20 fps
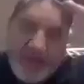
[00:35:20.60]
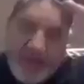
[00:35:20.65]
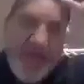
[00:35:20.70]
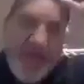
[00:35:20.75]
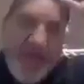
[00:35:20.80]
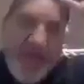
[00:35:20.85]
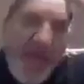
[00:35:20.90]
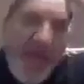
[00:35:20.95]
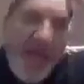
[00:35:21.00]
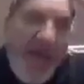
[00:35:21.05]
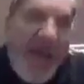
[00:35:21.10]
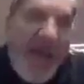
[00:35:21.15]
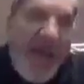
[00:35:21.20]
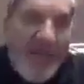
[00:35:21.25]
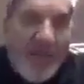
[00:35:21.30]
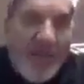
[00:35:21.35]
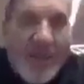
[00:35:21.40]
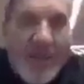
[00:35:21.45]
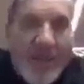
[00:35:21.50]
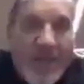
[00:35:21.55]
which
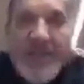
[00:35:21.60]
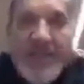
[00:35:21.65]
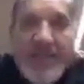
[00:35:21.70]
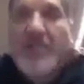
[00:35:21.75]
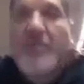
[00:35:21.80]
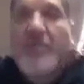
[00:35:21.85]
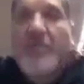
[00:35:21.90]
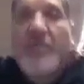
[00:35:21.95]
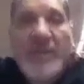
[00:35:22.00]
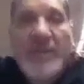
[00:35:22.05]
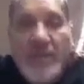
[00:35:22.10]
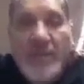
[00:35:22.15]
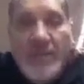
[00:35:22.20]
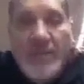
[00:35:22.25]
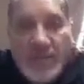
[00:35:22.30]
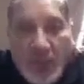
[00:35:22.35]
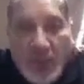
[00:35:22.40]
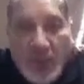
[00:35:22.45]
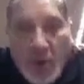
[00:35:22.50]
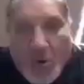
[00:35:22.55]
angle do you look at the
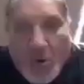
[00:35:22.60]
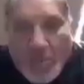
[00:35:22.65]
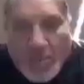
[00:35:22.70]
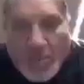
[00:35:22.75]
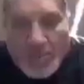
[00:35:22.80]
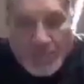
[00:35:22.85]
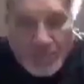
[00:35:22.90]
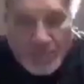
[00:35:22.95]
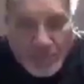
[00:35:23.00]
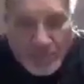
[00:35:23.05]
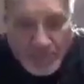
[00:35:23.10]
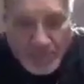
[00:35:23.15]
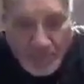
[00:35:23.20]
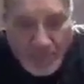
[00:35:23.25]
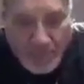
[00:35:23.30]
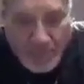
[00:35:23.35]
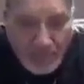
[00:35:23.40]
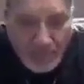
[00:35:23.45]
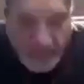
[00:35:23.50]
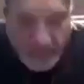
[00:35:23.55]
things. I
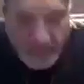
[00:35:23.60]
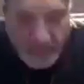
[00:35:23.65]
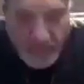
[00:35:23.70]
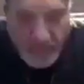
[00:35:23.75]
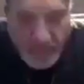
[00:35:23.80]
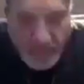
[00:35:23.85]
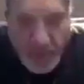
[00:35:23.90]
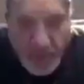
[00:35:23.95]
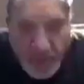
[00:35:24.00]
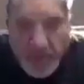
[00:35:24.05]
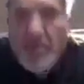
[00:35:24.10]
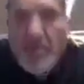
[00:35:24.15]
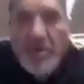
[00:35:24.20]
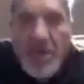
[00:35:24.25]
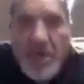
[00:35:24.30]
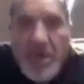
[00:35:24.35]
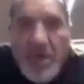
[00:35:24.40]
think that with the view,